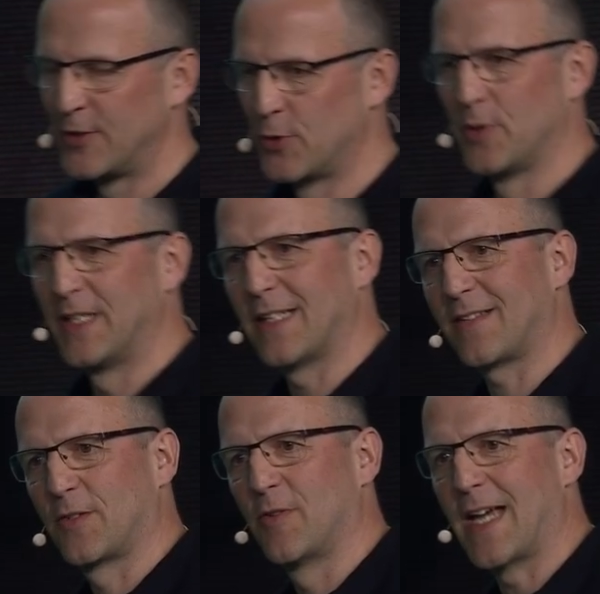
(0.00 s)
do
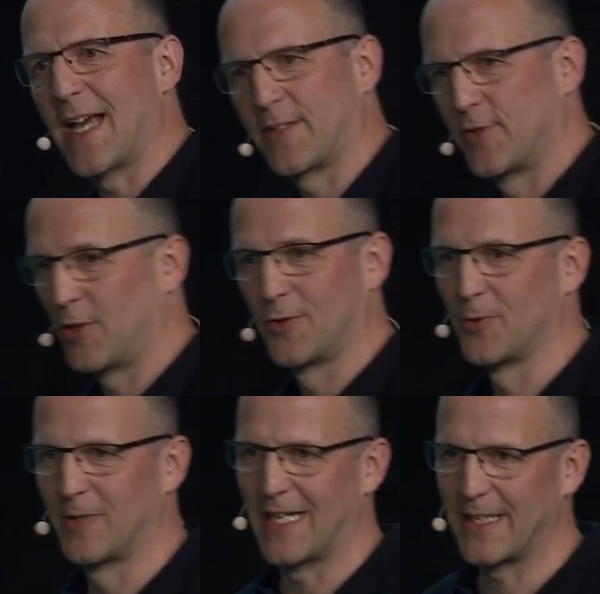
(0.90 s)
this, do that, don't
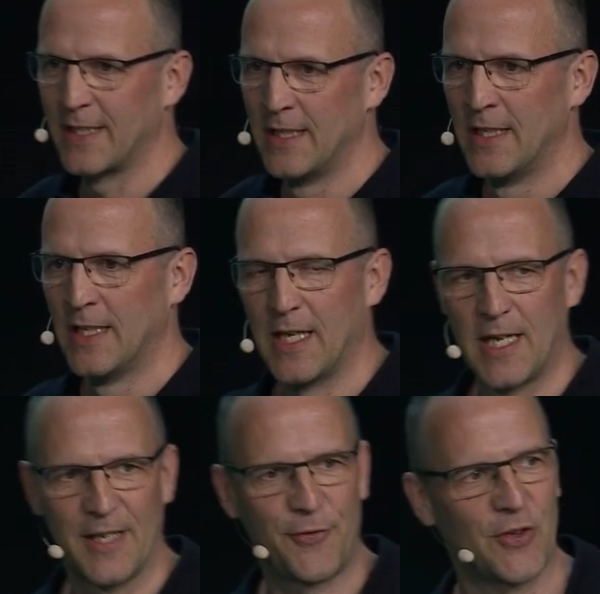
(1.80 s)
do that.
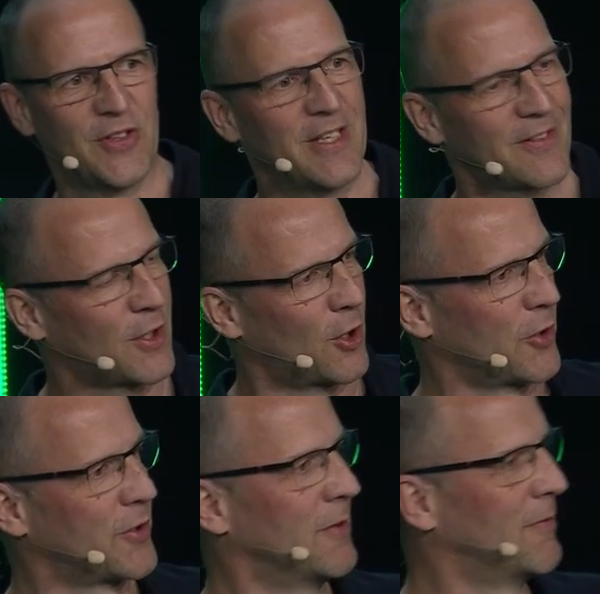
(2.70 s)
If you see this code,